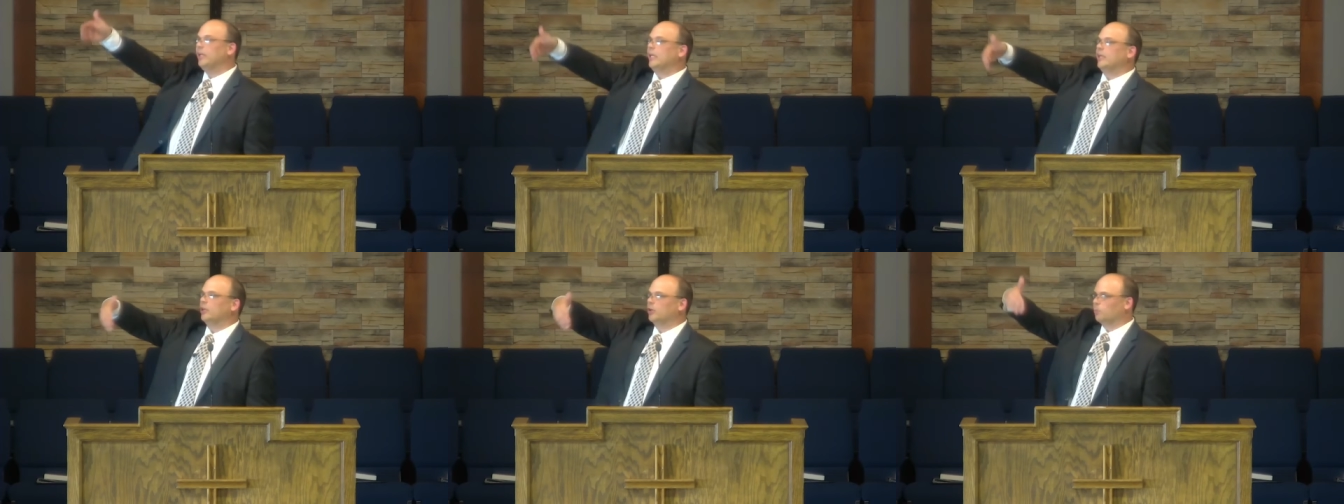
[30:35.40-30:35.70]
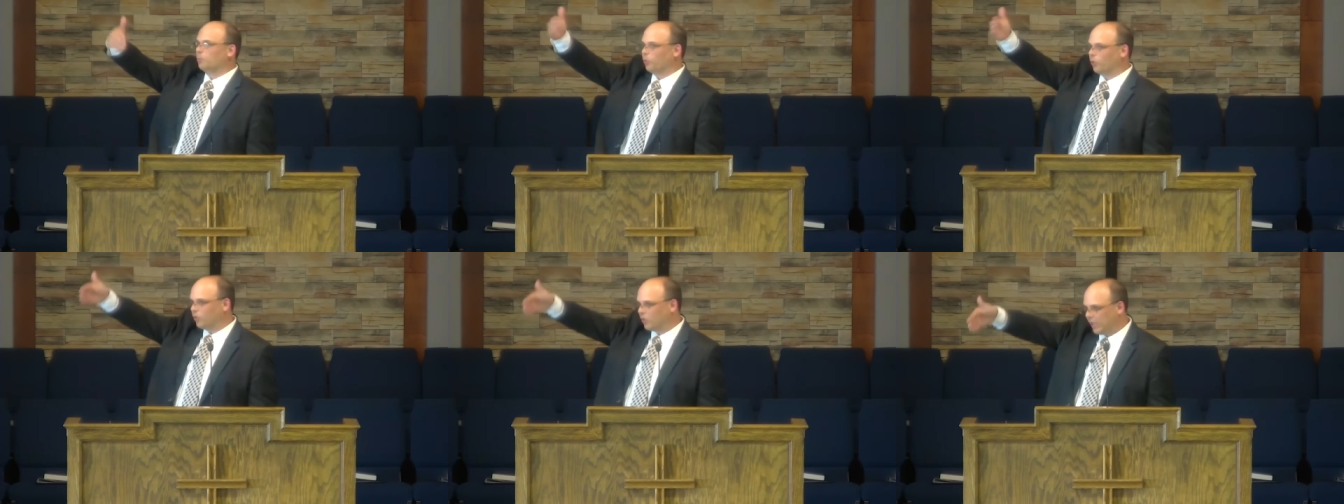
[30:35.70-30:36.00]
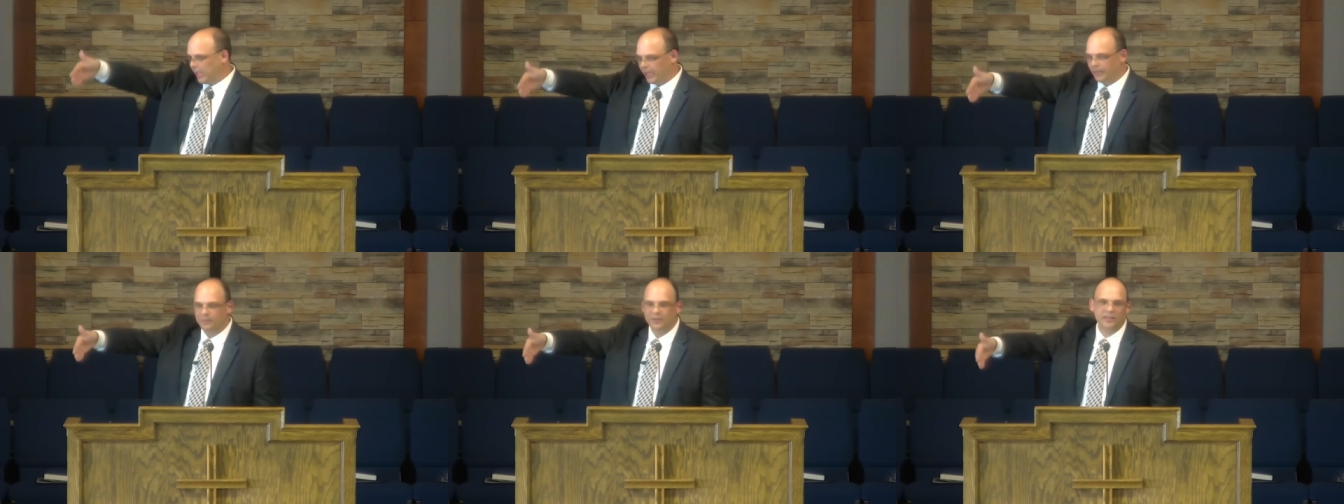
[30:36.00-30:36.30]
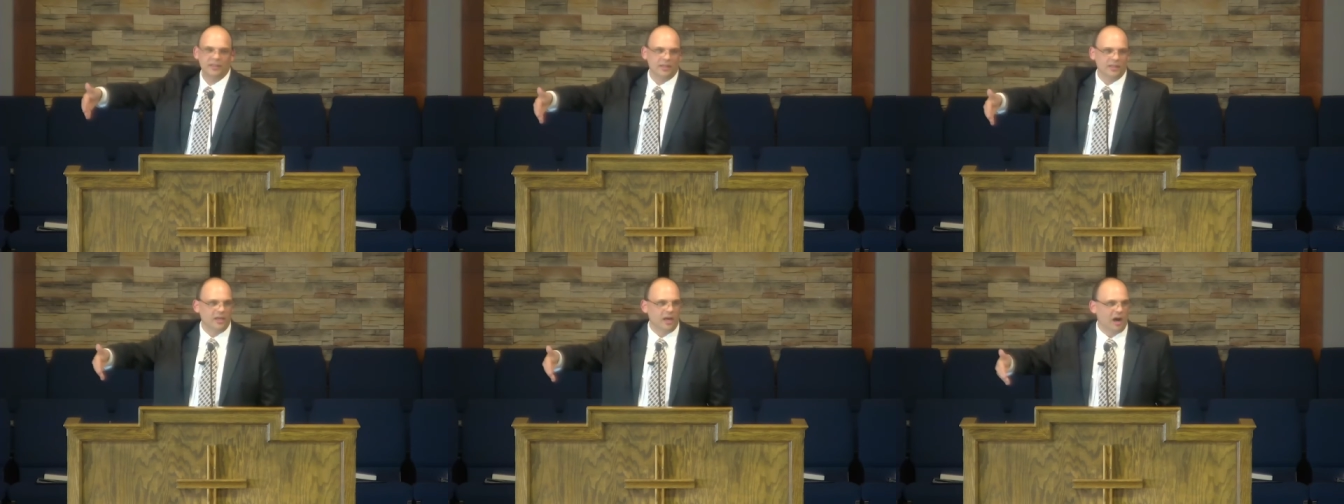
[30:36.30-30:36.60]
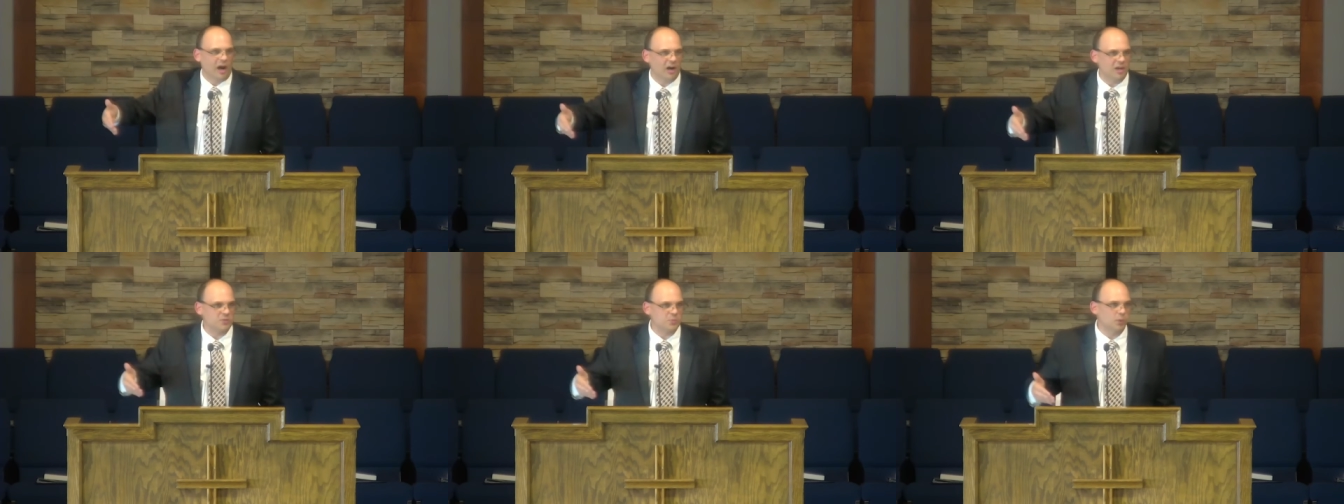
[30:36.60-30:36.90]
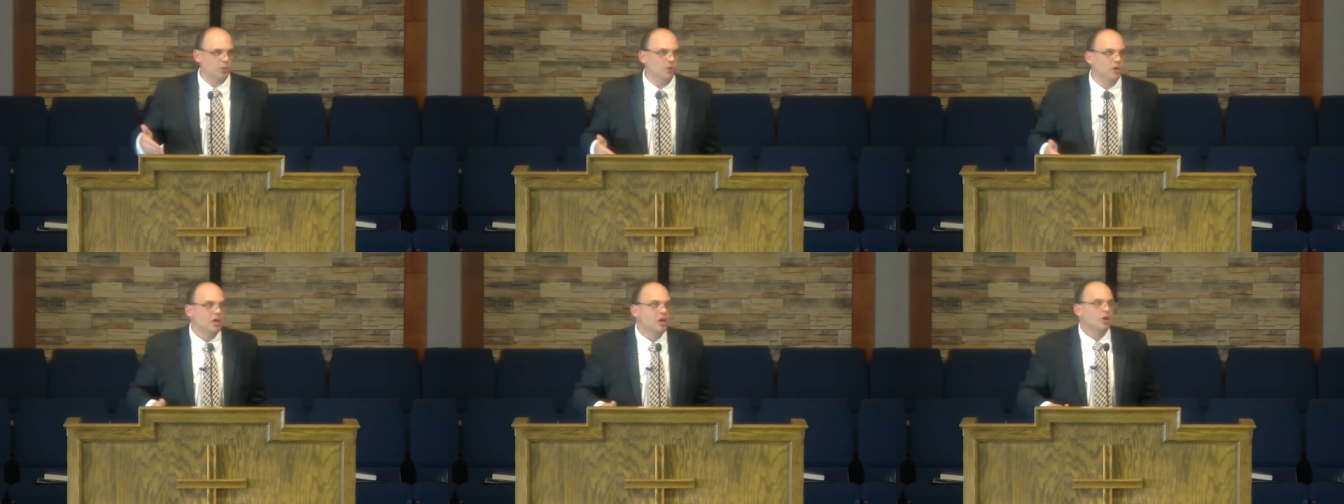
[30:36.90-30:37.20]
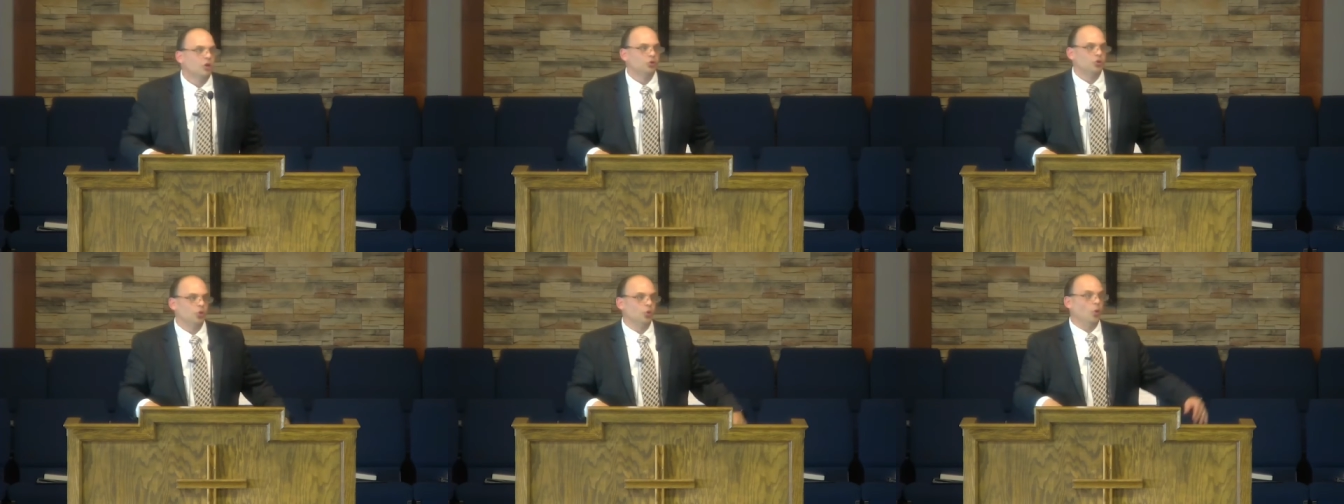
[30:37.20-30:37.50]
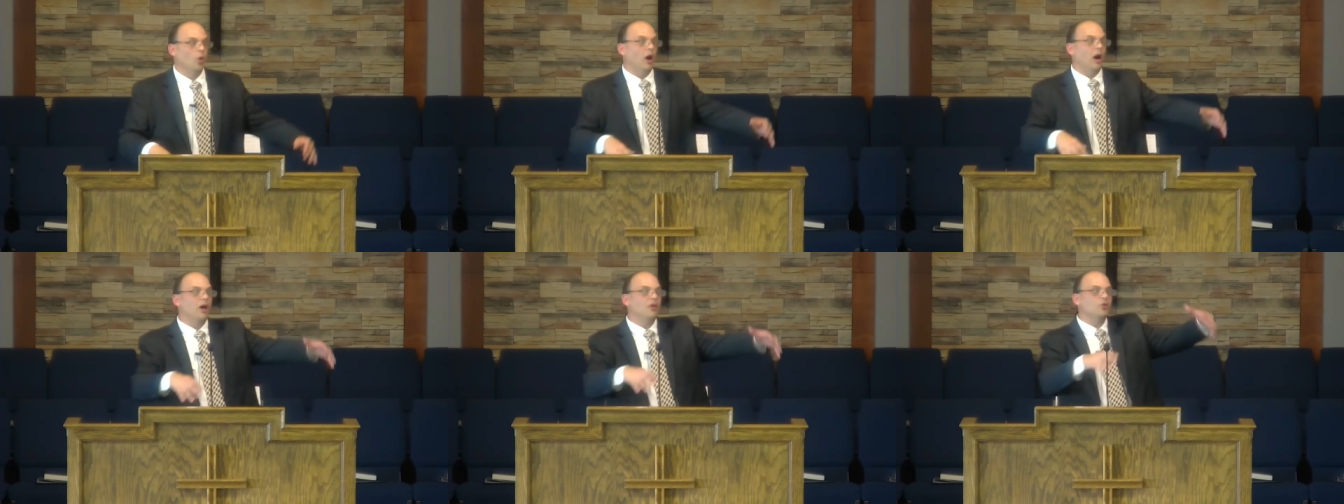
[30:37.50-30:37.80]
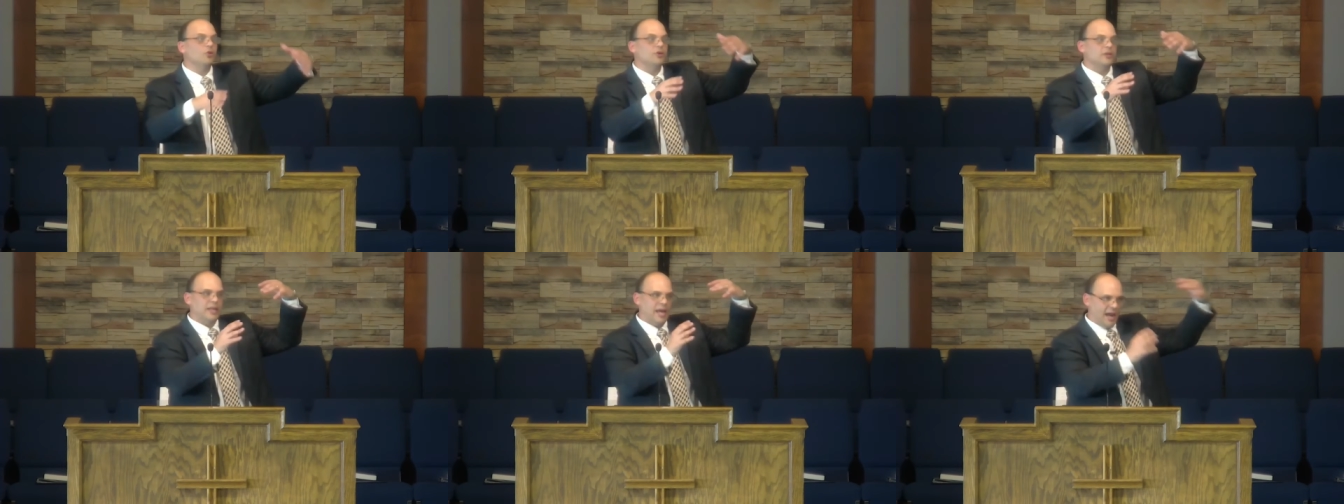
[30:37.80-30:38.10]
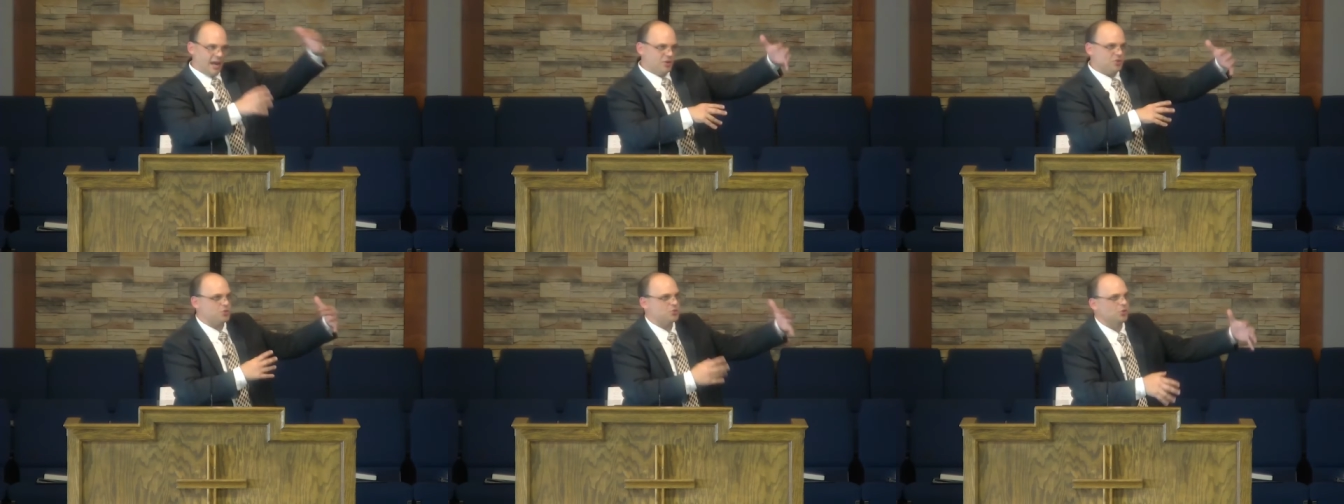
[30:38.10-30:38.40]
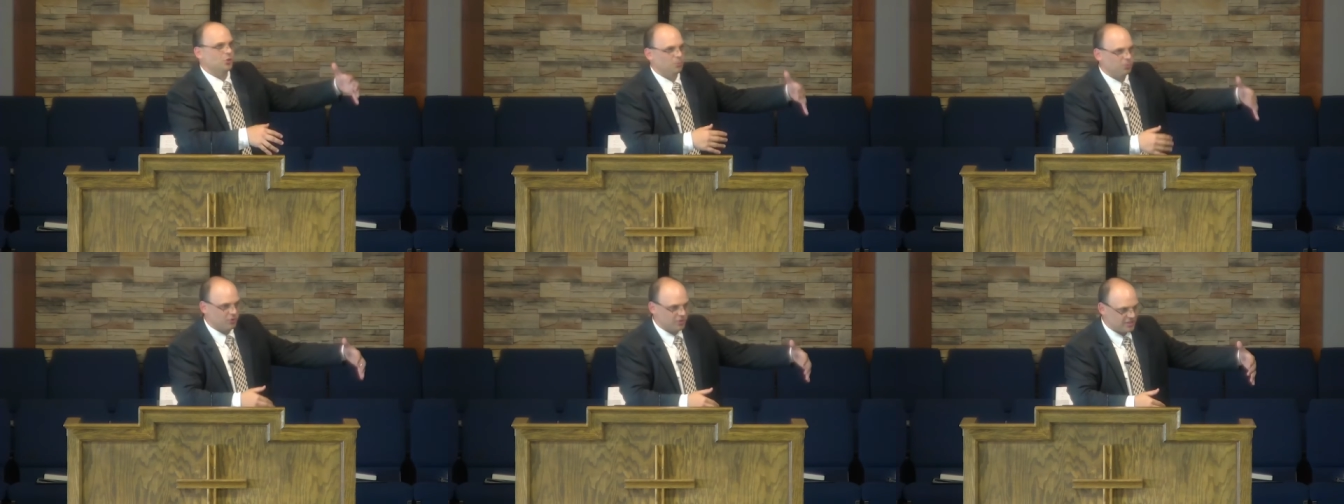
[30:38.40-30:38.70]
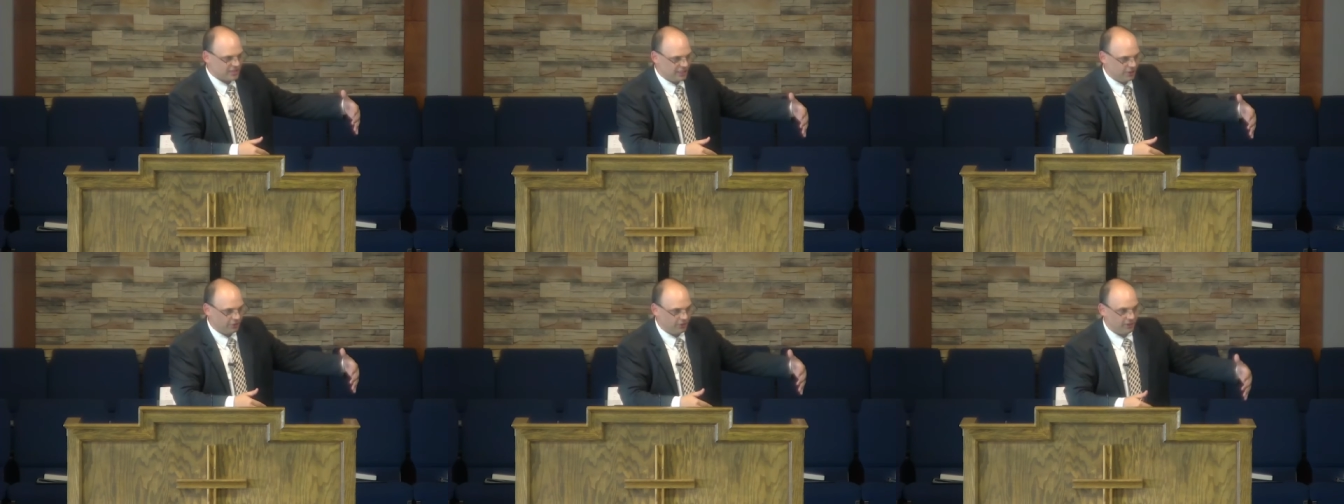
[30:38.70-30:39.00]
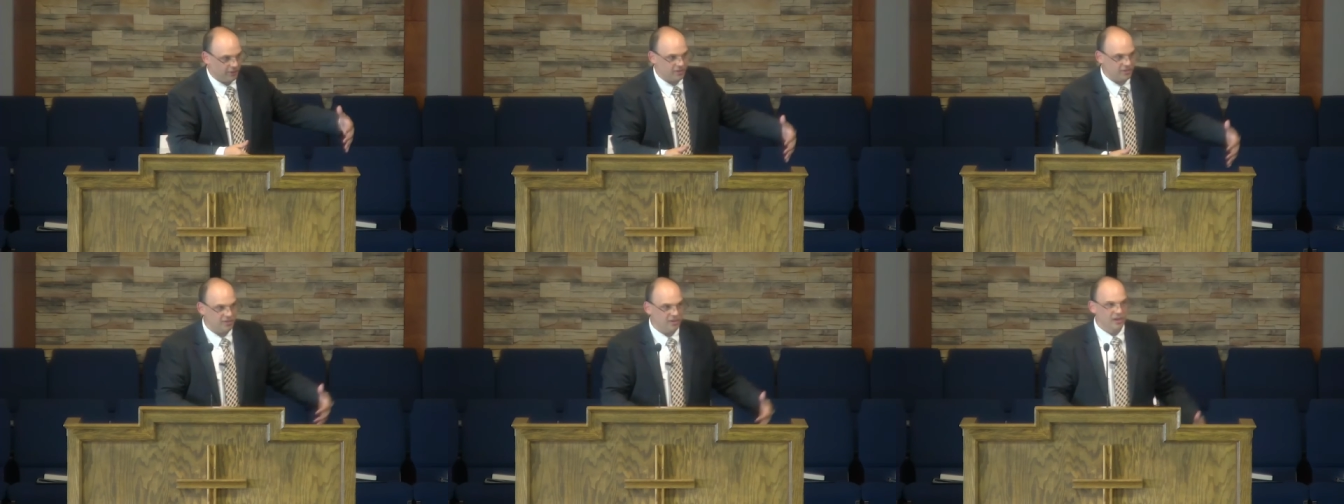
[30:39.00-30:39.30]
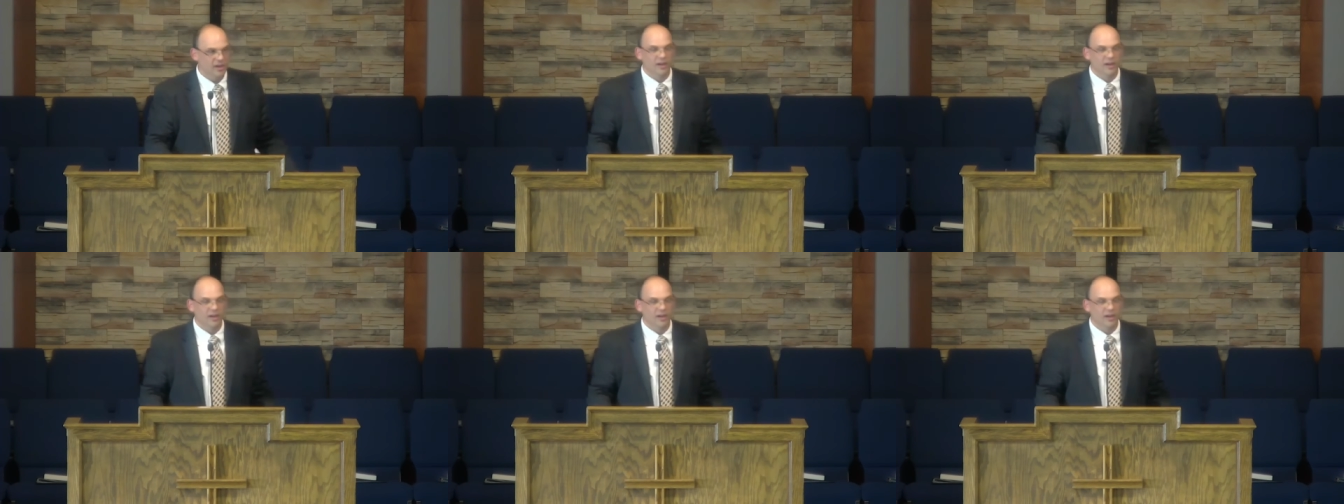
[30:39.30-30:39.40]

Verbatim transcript: and are proclaiming the gospel to other national Brazilians